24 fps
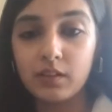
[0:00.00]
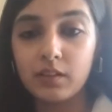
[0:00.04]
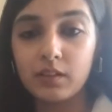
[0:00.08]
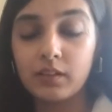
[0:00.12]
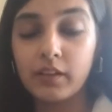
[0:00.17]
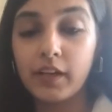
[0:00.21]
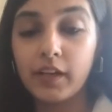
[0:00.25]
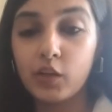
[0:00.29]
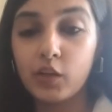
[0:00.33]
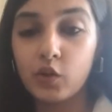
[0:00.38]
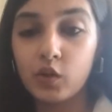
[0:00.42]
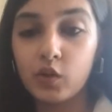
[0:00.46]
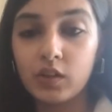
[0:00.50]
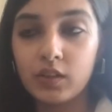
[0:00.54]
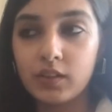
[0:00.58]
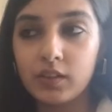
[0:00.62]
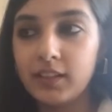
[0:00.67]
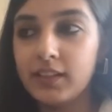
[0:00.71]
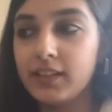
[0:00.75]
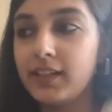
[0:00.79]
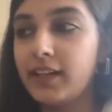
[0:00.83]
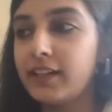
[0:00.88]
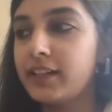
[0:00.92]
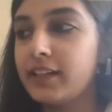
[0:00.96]

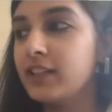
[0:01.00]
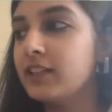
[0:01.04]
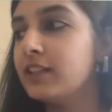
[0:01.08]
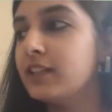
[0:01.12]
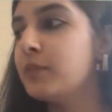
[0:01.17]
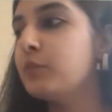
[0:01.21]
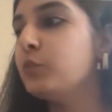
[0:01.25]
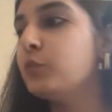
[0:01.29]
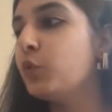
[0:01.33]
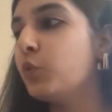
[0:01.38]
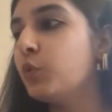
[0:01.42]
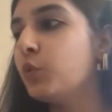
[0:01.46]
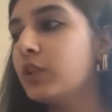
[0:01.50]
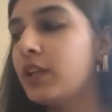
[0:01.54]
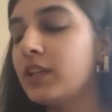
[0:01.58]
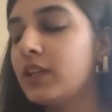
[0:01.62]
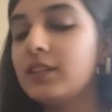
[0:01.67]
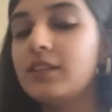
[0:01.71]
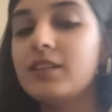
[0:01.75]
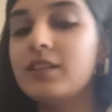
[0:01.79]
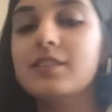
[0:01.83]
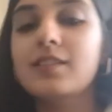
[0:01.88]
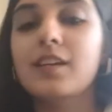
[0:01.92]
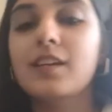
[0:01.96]
regularly, letting them know that
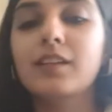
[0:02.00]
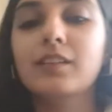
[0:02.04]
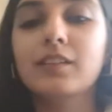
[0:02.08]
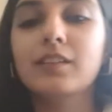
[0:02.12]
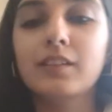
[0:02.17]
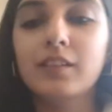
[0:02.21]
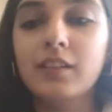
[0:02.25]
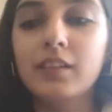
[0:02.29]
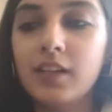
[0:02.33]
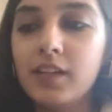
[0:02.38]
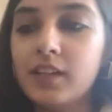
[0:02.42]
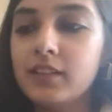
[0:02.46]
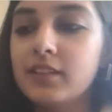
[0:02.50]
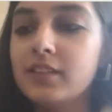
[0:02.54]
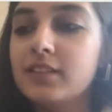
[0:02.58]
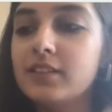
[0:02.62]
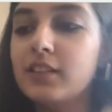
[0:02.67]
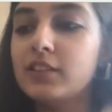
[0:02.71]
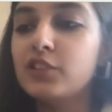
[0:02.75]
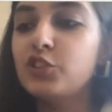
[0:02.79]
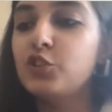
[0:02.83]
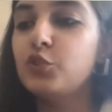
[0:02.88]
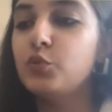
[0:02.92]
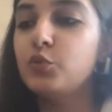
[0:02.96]
these are
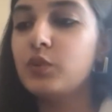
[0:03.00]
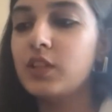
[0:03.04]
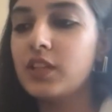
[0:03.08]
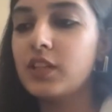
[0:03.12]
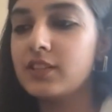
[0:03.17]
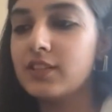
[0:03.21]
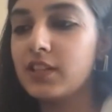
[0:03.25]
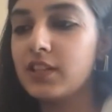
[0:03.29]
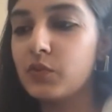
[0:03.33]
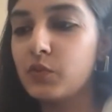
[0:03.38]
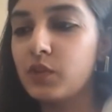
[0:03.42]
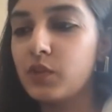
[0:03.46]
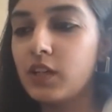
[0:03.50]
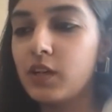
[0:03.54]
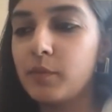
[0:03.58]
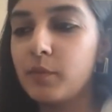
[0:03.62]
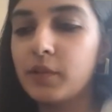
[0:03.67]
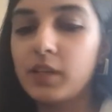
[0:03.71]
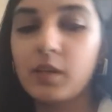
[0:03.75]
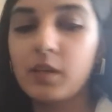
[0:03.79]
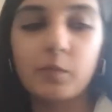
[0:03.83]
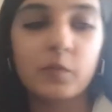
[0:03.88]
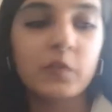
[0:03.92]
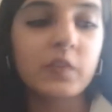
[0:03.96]
the new things that we are coming
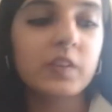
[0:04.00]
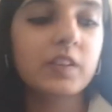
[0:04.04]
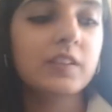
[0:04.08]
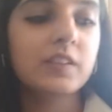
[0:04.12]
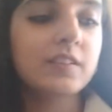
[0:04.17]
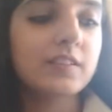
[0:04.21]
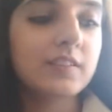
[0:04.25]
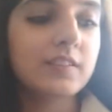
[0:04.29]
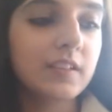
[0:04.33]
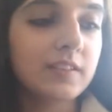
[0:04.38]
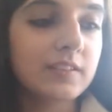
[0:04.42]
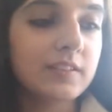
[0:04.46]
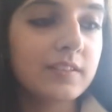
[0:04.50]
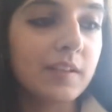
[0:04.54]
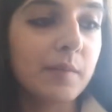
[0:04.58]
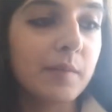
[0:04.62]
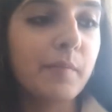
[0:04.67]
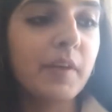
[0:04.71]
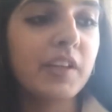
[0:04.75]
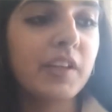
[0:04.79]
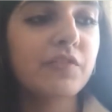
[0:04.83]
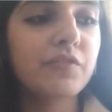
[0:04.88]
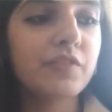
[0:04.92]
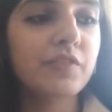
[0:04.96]
up with, these are some
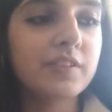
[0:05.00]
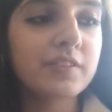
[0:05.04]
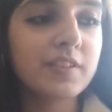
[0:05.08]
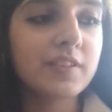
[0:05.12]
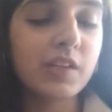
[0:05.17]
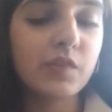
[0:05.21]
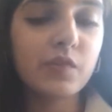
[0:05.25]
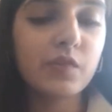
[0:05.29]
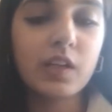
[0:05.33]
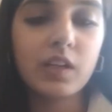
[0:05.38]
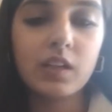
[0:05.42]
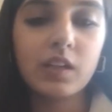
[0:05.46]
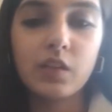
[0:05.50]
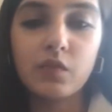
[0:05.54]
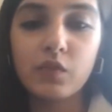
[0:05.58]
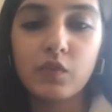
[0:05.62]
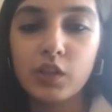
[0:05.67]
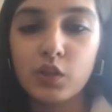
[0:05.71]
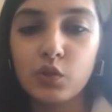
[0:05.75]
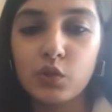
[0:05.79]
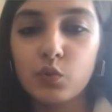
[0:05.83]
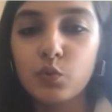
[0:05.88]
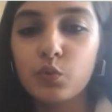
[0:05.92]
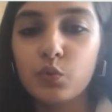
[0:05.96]
benefits that we are giving
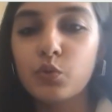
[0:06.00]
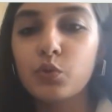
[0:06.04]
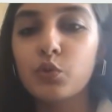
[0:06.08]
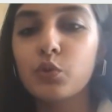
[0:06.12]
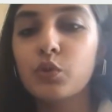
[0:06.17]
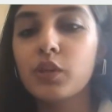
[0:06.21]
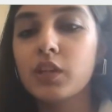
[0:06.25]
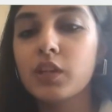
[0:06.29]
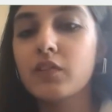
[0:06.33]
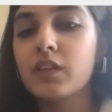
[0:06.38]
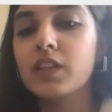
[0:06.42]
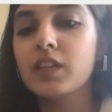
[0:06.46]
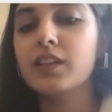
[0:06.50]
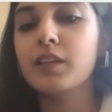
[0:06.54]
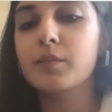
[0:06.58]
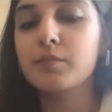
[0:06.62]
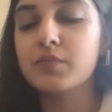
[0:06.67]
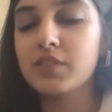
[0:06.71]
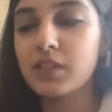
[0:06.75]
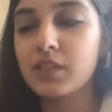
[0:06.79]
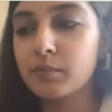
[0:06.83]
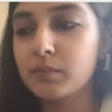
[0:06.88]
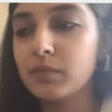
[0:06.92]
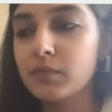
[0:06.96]
you, giving them
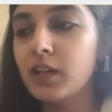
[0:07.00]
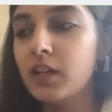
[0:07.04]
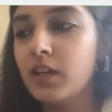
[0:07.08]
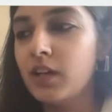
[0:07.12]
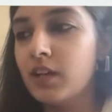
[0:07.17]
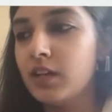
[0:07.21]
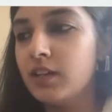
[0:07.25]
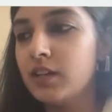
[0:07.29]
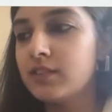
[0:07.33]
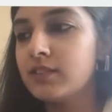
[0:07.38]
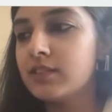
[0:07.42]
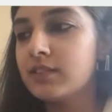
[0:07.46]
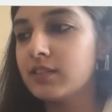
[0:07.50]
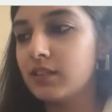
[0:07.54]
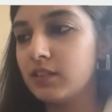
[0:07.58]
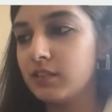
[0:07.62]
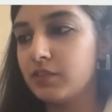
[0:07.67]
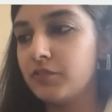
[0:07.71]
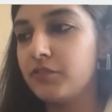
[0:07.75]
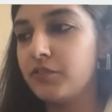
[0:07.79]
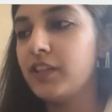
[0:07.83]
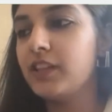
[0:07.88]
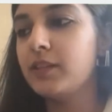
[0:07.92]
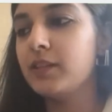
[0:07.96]
some
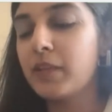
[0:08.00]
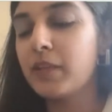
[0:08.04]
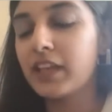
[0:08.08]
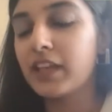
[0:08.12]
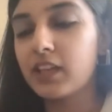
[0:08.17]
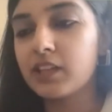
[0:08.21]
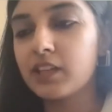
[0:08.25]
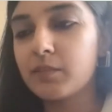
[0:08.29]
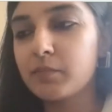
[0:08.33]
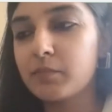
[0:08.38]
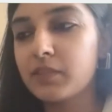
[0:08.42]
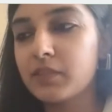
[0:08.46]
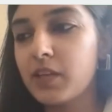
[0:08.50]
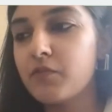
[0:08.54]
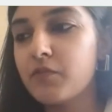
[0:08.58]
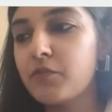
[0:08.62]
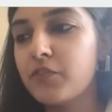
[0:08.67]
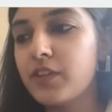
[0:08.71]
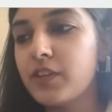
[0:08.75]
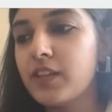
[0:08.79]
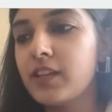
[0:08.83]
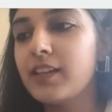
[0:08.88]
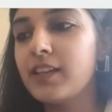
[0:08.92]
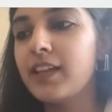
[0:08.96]
feel, making them
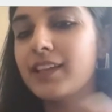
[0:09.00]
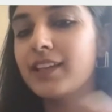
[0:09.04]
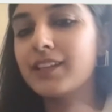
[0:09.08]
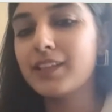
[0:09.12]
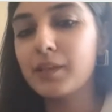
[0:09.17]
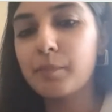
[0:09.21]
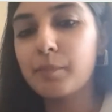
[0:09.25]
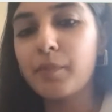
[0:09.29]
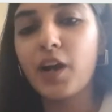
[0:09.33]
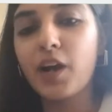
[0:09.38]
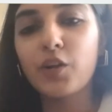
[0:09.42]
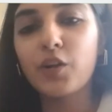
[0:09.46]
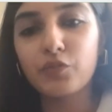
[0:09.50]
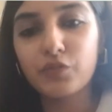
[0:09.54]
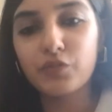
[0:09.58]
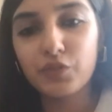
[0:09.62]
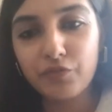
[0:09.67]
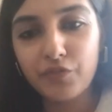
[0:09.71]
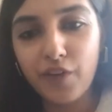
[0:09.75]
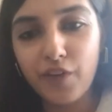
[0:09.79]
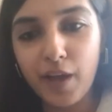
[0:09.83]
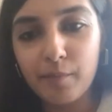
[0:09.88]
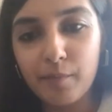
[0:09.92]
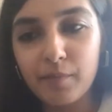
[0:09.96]
feel like they're part of the
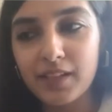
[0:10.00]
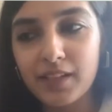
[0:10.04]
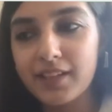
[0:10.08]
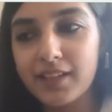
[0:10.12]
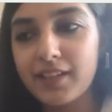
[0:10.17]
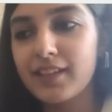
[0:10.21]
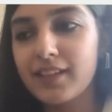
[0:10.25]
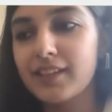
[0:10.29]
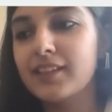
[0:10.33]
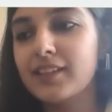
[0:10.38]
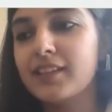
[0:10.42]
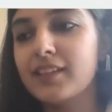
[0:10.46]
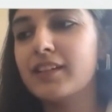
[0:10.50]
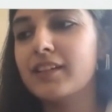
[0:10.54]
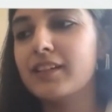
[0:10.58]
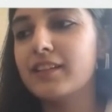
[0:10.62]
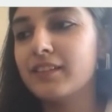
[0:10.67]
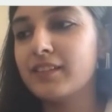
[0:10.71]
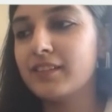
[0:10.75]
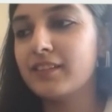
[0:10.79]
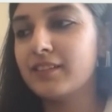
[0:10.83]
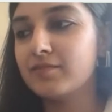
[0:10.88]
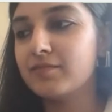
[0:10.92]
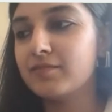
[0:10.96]
family, and they're
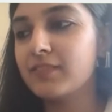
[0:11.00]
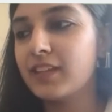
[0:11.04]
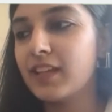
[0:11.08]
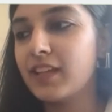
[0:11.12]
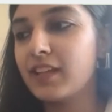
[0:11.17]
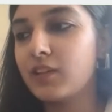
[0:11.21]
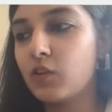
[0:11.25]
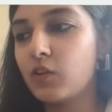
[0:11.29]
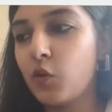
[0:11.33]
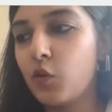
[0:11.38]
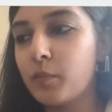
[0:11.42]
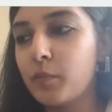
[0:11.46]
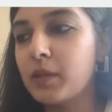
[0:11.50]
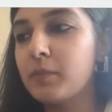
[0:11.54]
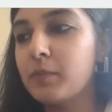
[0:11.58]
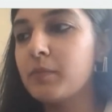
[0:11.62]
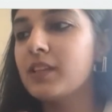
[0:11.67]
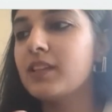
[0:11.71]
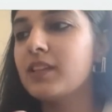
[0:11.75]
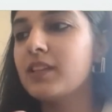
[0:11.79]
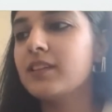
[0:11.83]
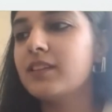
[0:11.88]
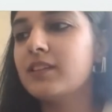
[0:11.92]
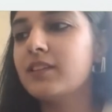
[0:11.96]
like, or
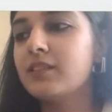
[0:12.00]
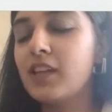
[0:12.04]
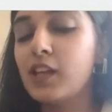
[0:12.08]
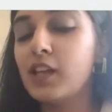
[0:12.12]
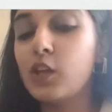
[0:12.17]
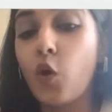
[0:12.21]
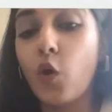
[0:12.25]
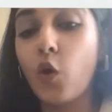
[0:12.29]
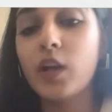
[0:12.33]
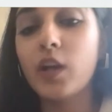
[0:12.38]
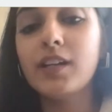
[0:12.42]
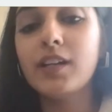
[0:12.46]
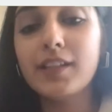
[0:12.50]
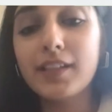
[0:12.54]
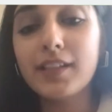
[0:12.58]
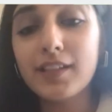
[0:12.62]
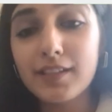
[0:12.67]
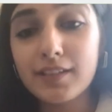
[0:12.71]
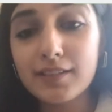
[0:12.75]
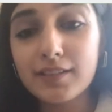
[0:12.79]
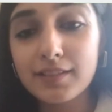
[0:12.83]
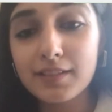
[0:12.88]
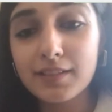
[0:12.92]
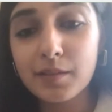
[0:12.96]
maybe their loyalty
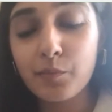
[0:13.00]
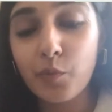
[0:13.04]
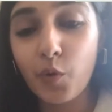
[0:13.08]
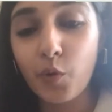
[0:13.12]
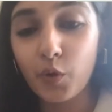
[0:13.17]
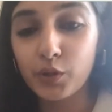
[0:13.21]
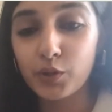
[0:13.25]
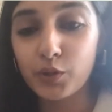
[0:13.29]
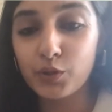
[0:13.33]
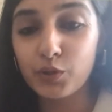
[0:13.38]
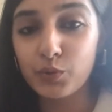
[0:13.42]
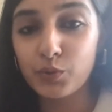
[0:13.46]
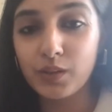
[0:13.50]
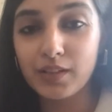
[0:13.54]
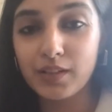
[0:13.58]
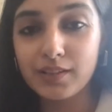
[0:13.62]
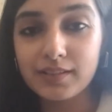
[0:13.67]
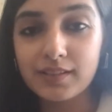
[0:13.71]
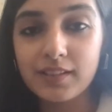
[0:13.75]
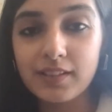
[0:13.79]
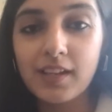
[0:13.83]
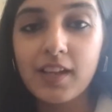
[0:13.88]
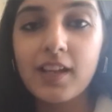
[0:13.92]
is important to us.